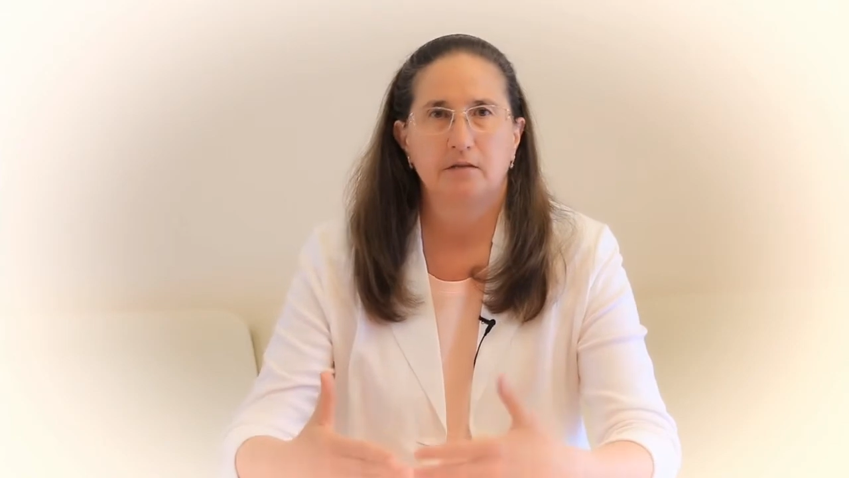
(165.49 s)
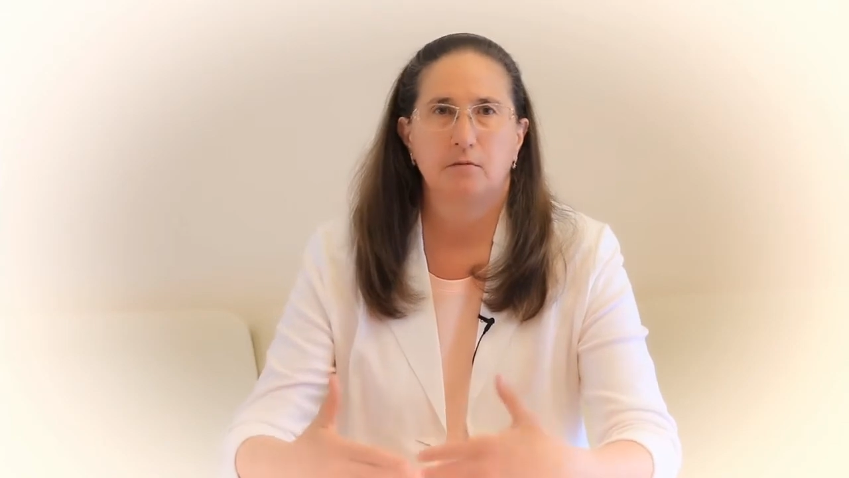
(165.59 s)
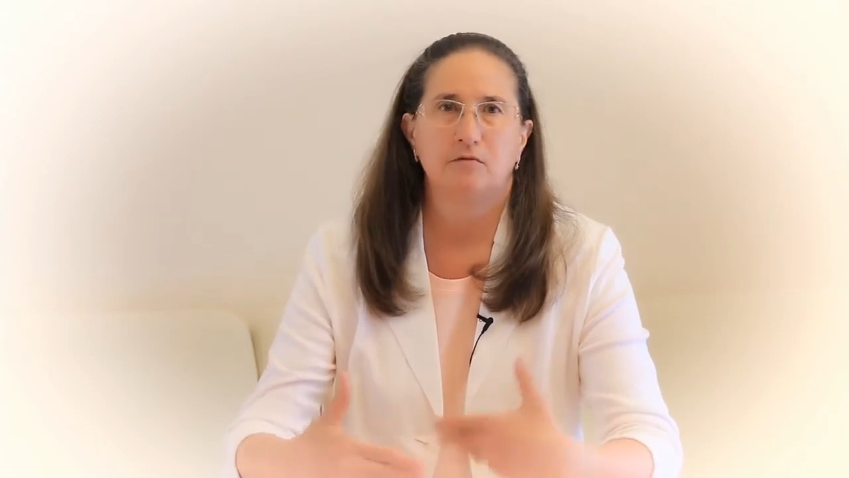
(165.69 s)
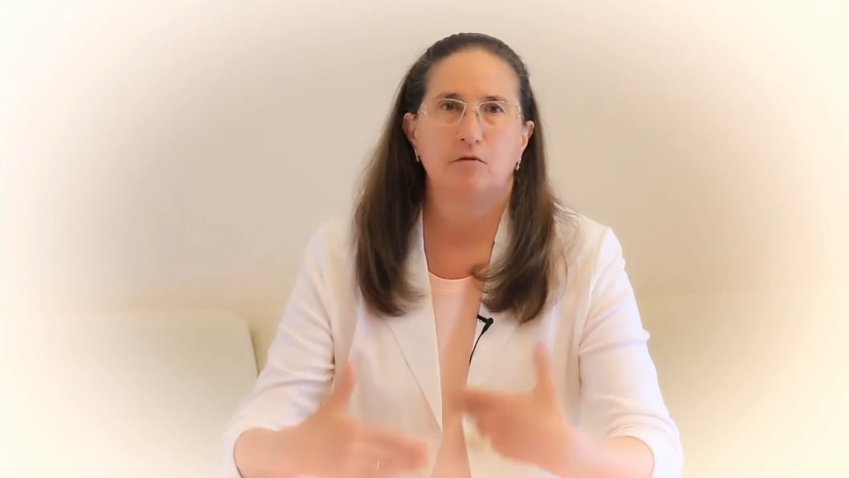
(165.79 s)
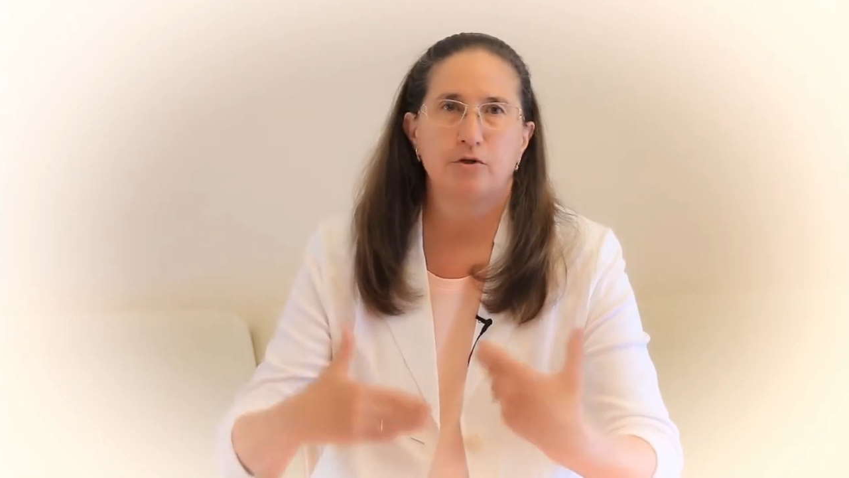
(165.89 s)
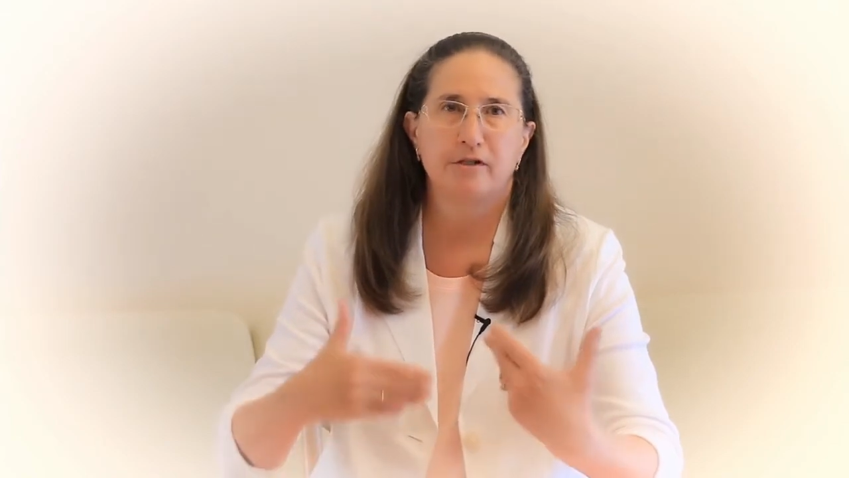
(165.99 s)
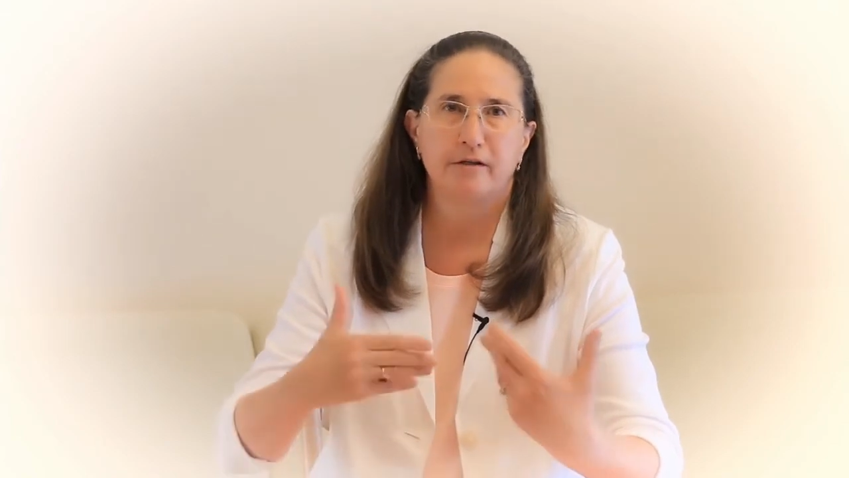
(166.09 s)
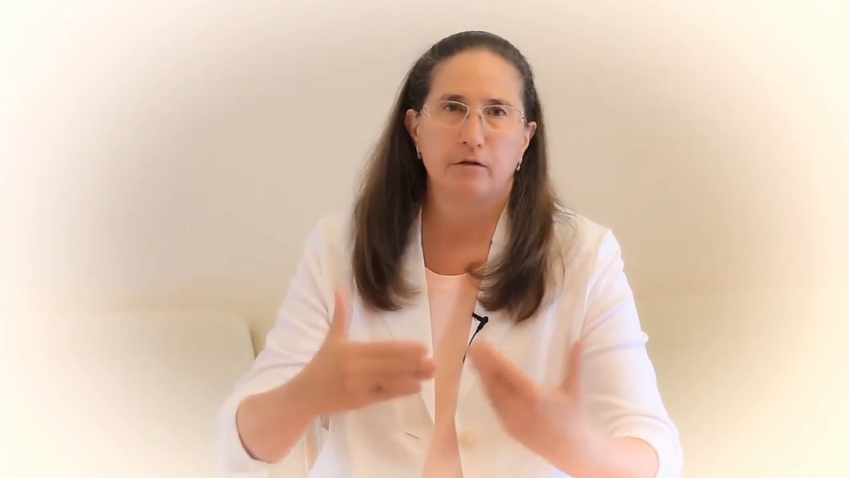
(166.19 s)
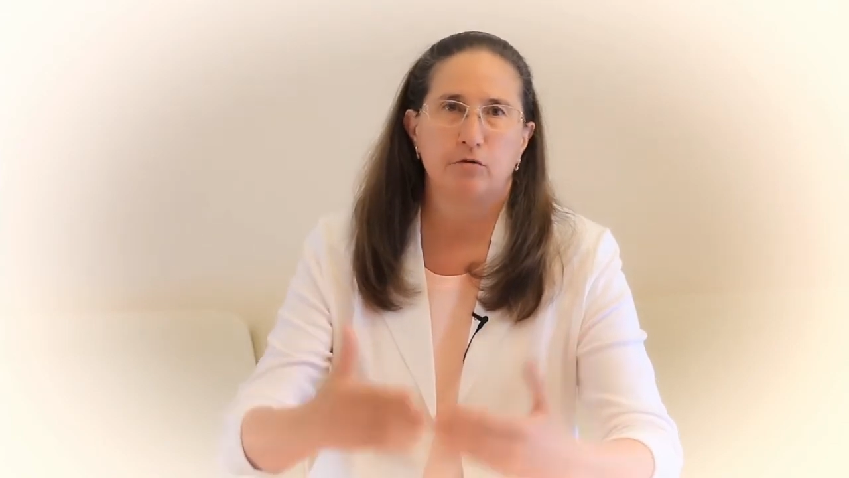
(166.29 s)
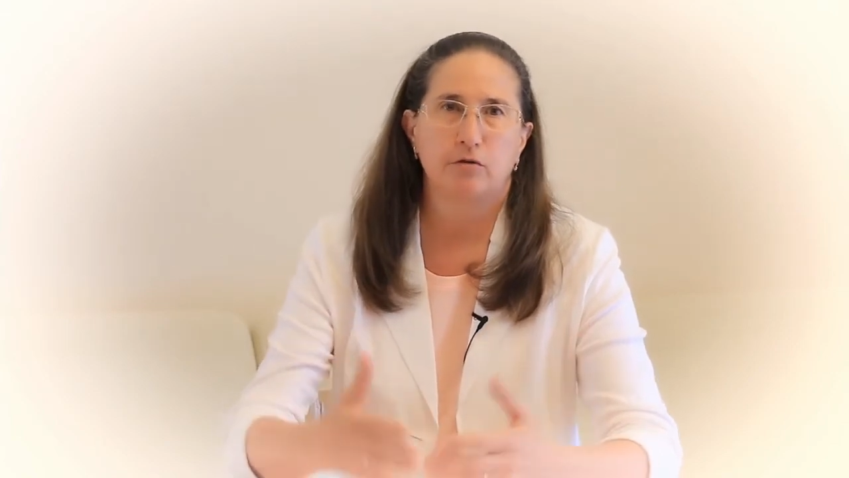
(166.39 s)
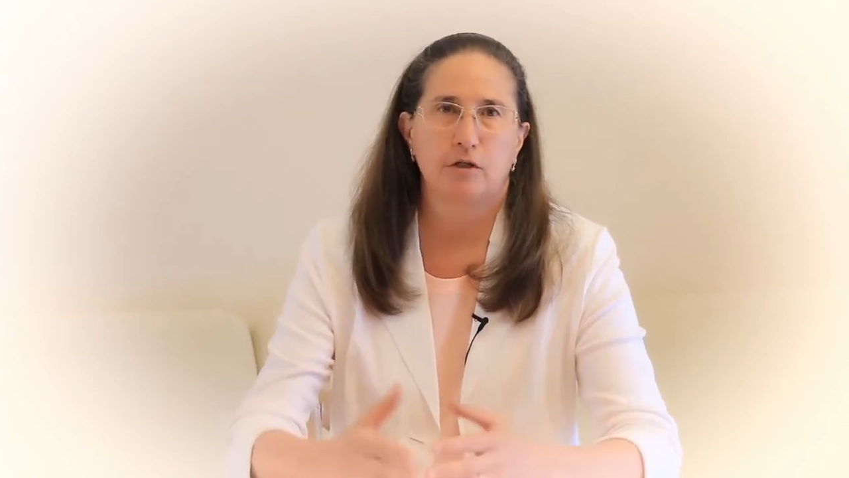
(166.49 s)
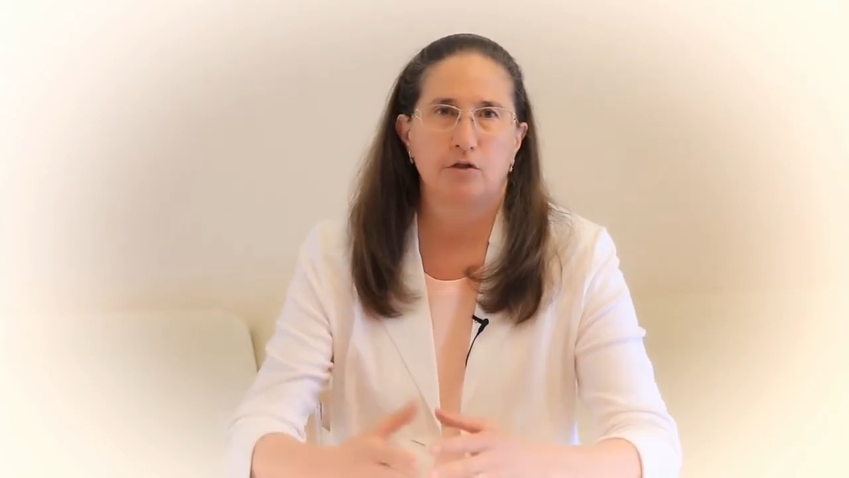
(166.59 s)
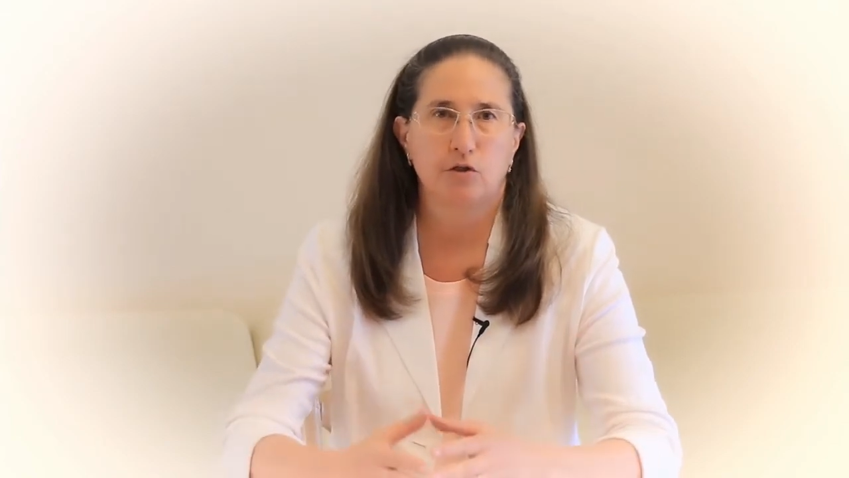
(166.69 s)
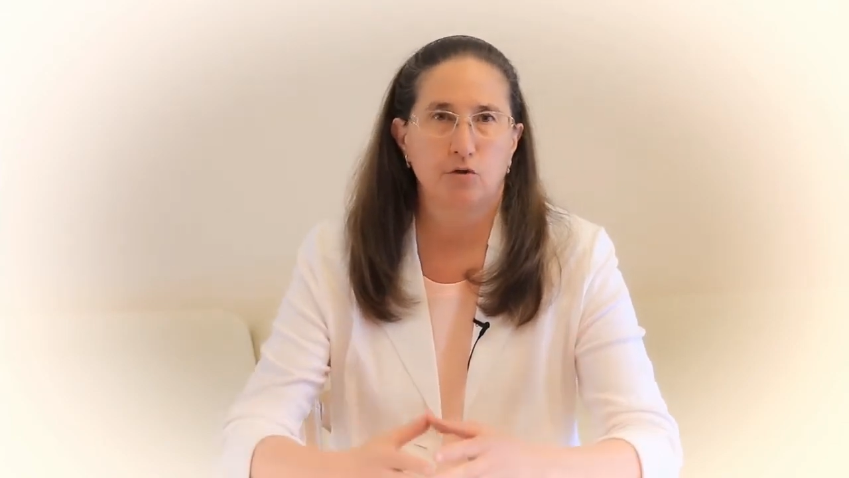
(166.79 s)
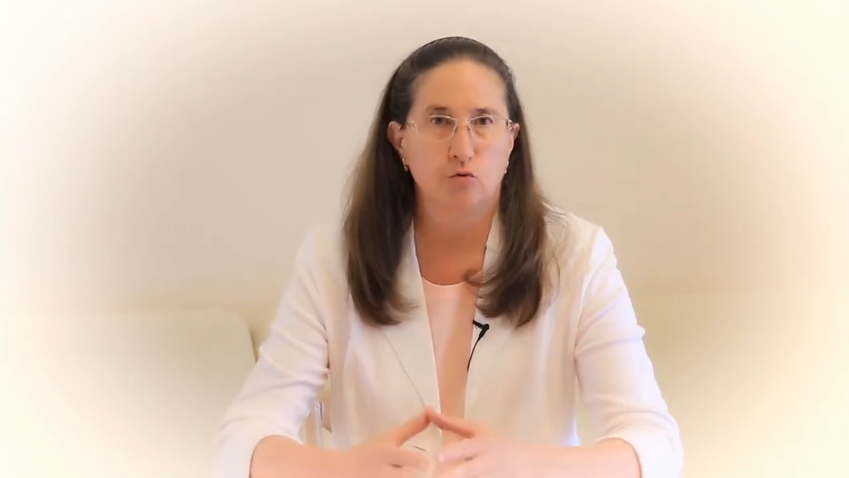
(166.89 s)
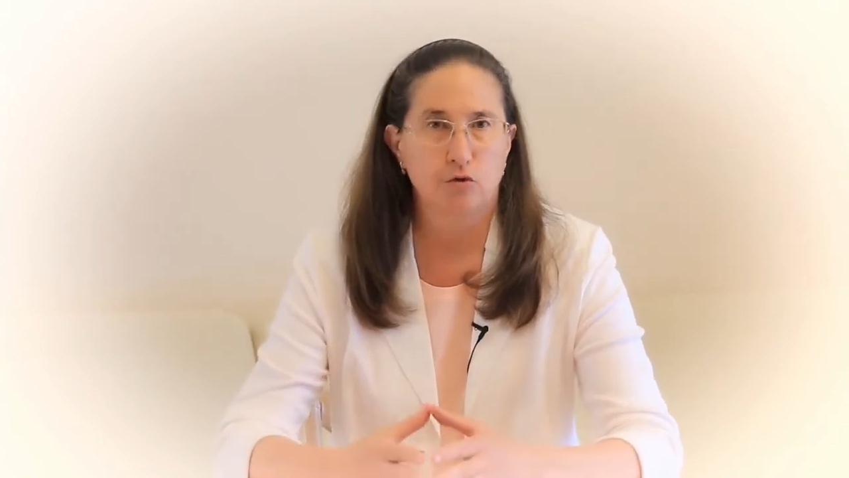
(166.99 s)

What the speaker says: souls evolve.